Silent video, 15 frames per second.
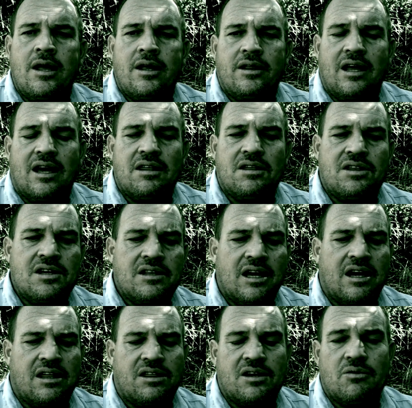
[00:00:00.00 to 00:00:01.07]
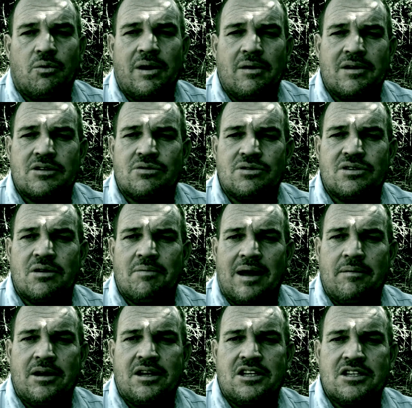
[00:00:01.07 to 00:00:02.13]
The other thing that I think we must also
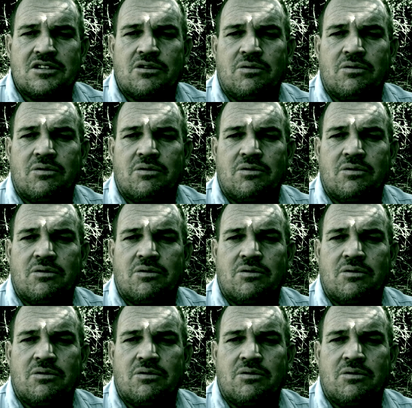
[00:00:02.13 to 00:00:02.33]
maybe just